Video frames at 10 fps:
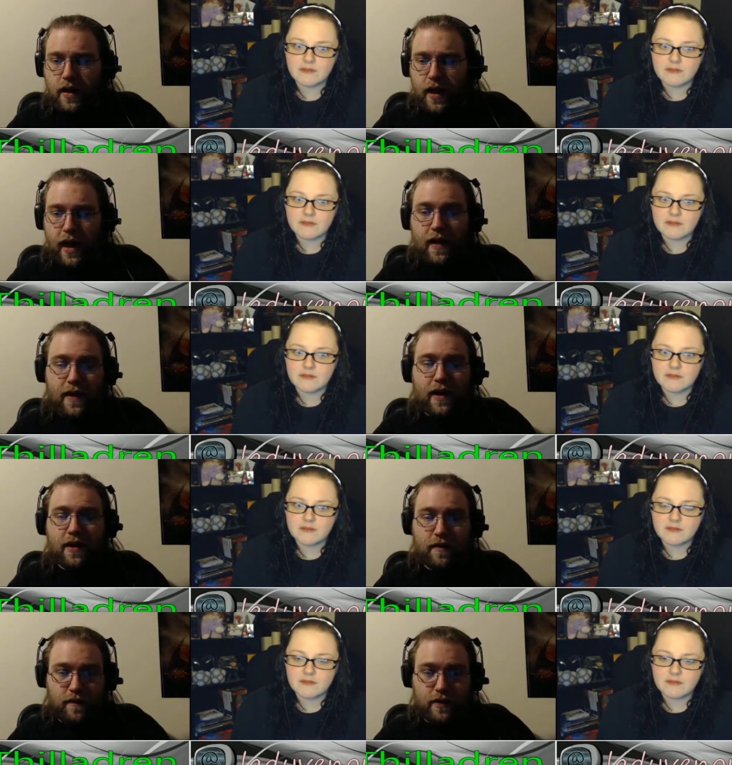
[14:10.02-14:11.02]
Speaker 1: Hayley
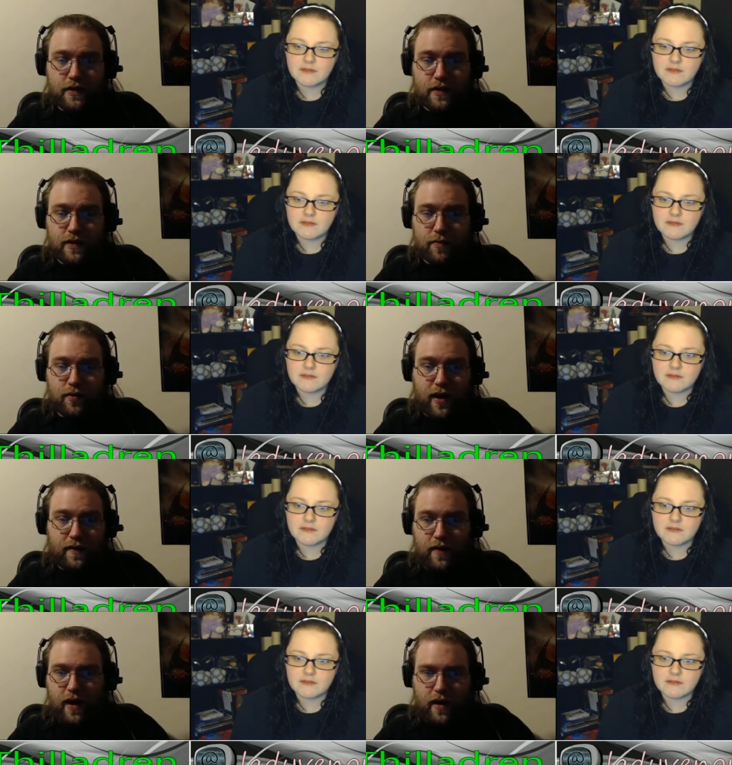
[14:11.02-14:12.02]
confronts a
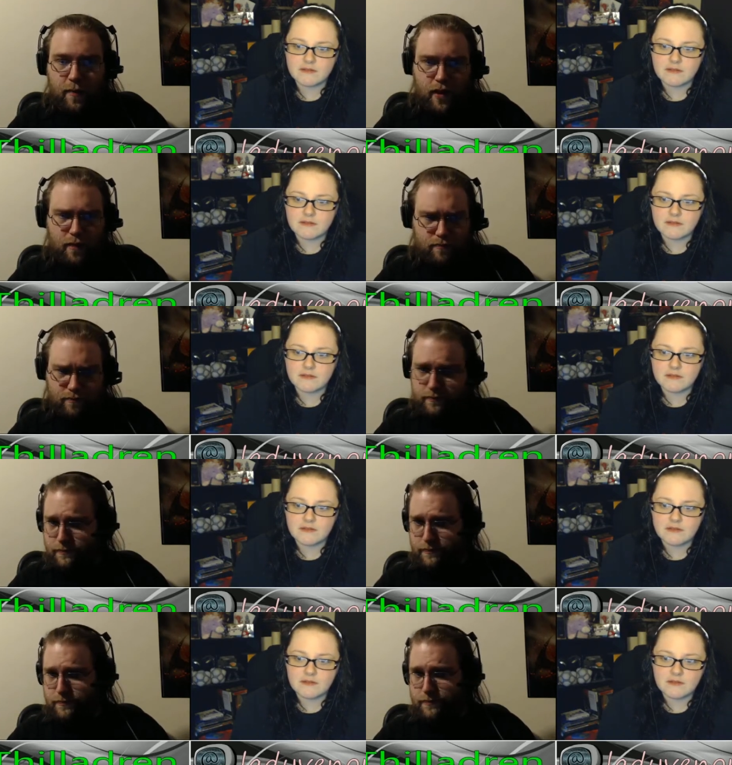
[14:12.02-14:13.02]
surprising enemy
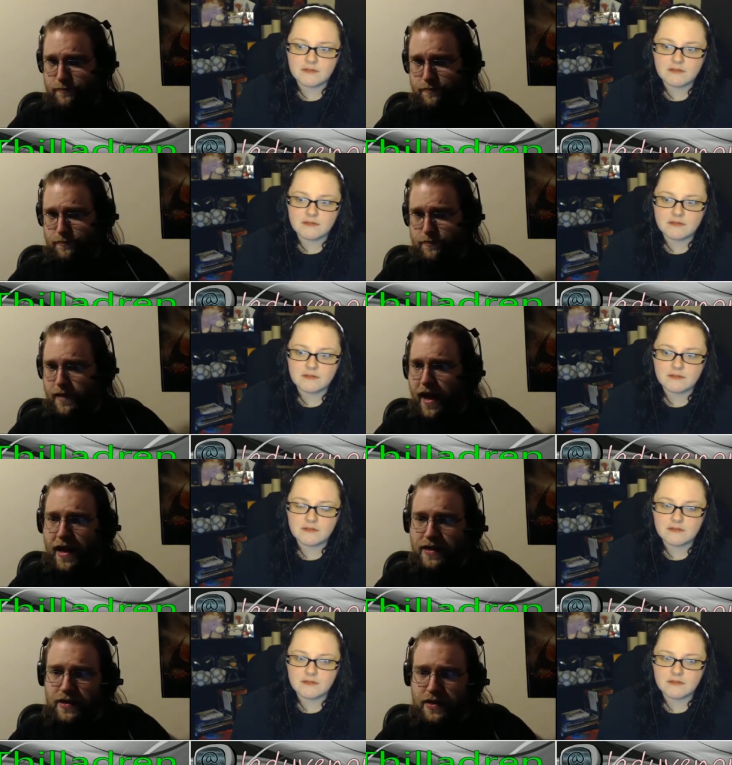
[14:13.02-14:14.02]

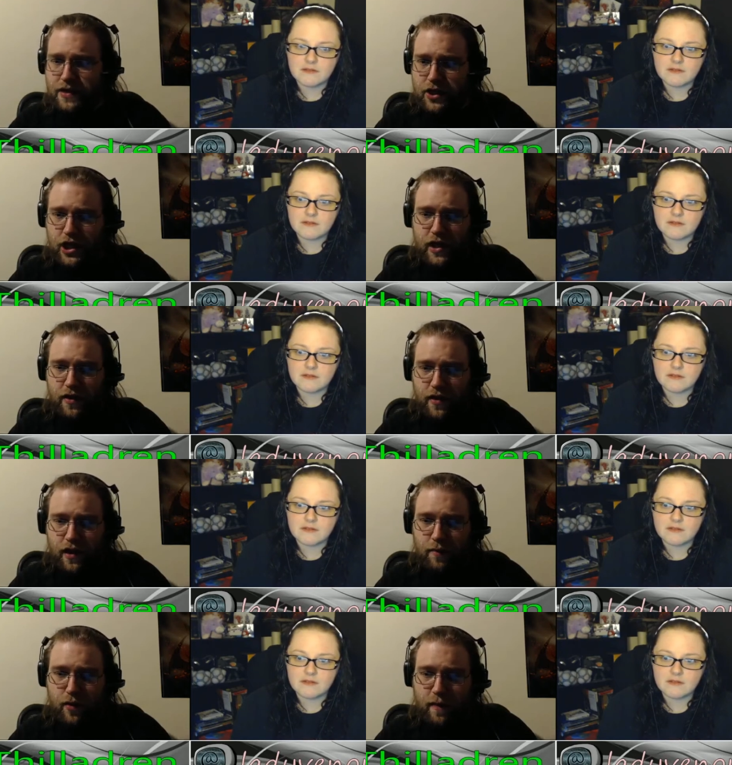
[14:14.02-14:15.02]
as she and her
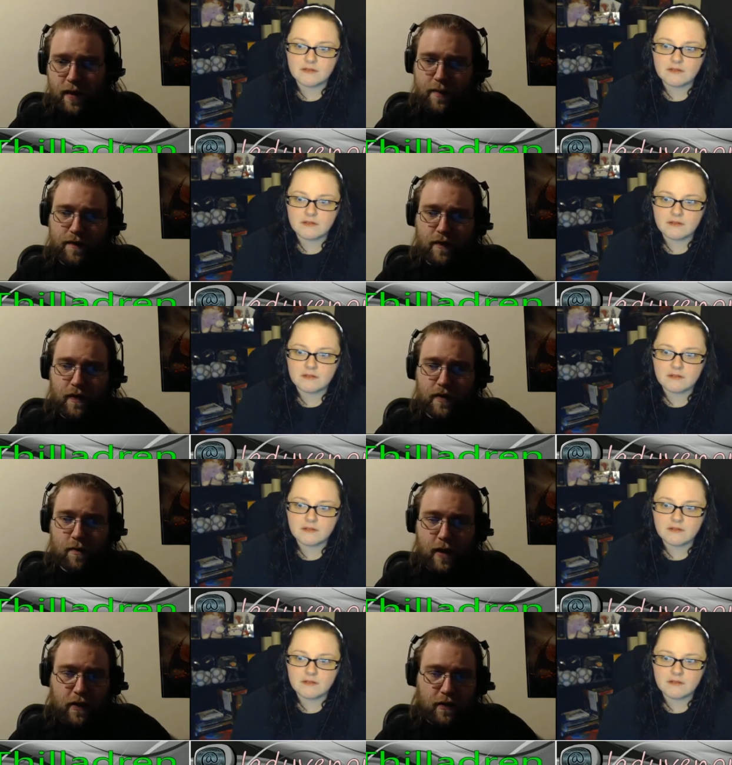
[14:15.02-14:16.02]
unborn baby fall into
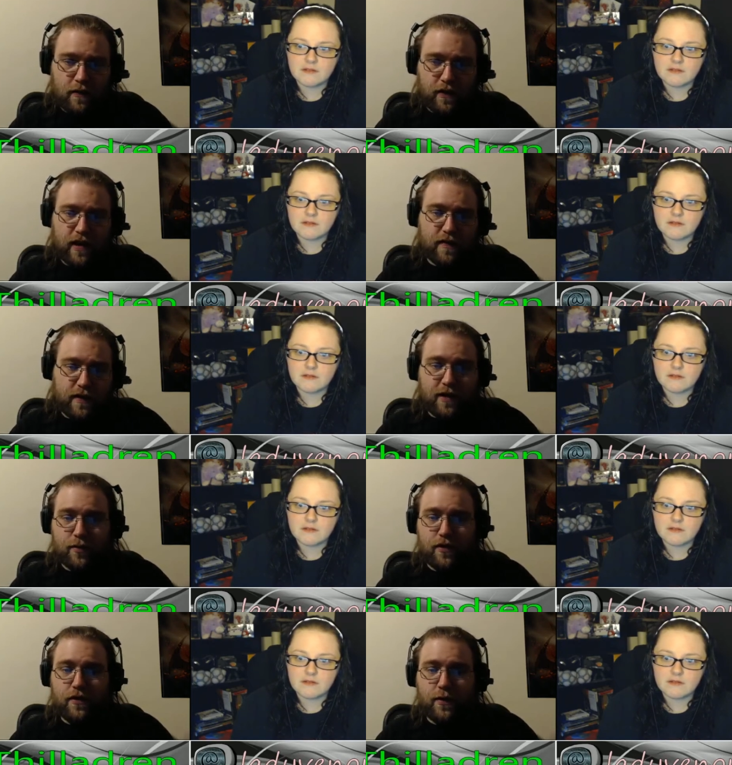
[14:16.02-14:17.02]
peril during a
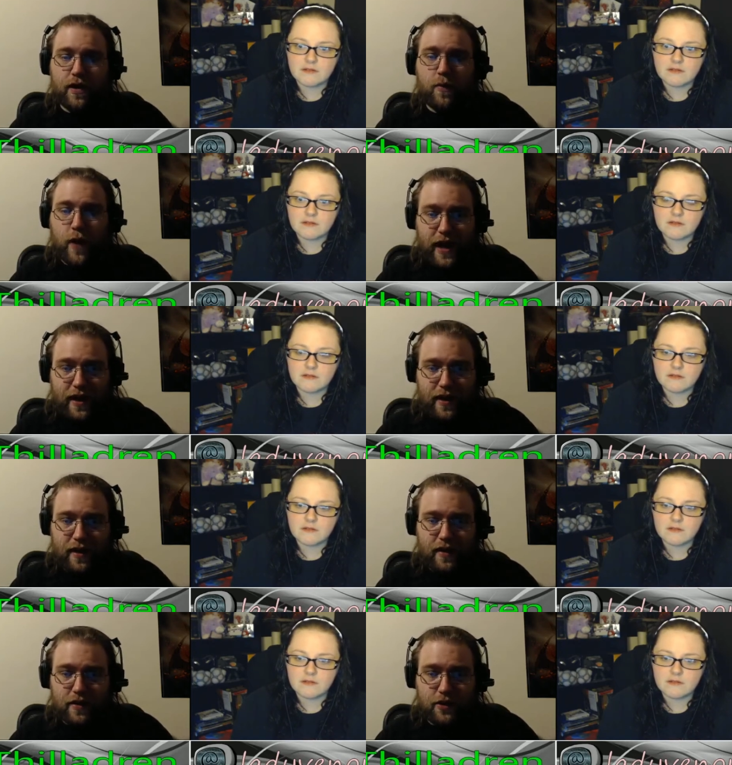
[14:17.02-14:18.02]
celebratory wake
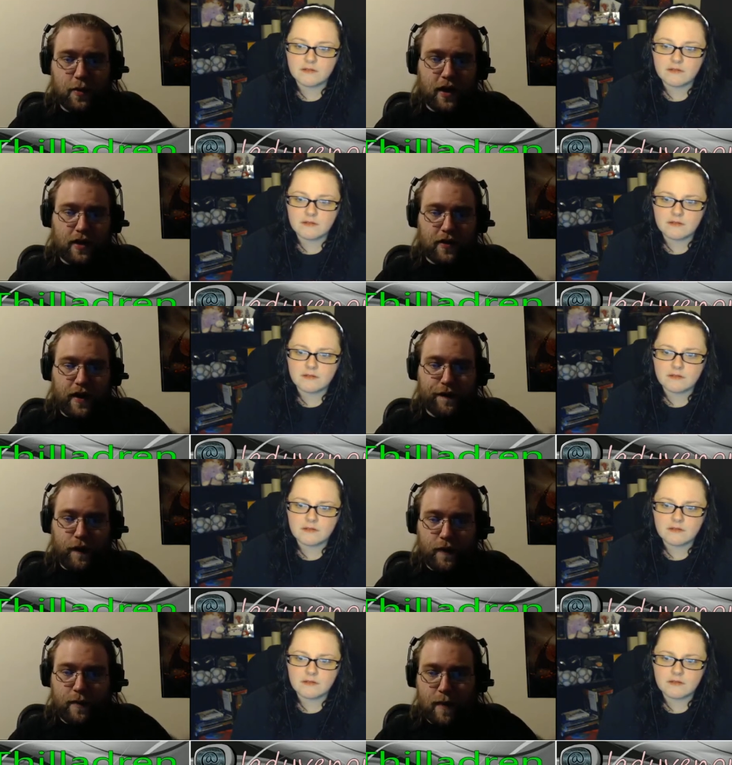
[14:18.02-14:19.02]
to honor a
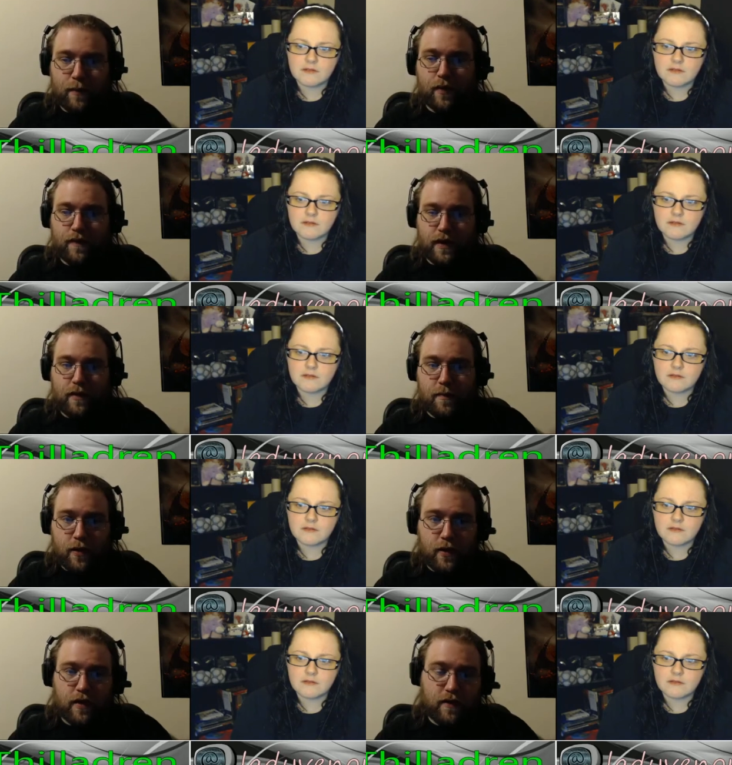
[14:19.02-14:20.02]
fallen member of the
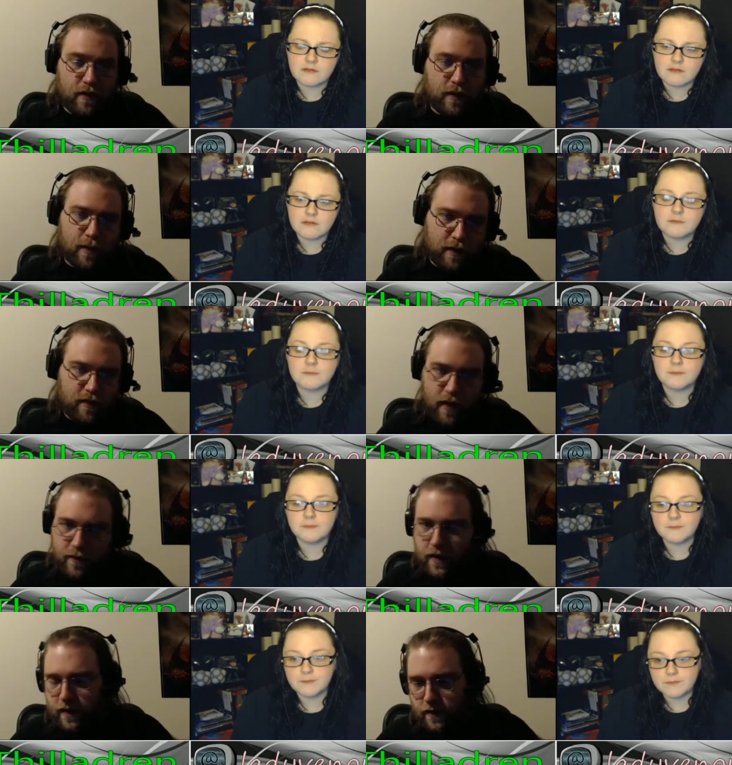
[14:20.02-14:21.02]
community. So they must have a
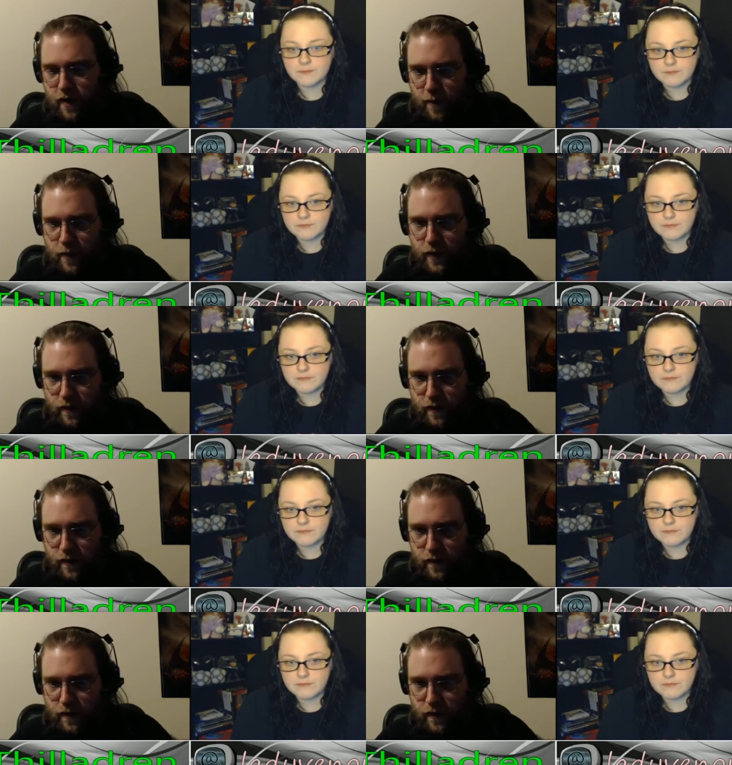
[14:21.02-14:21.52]
nice ceremony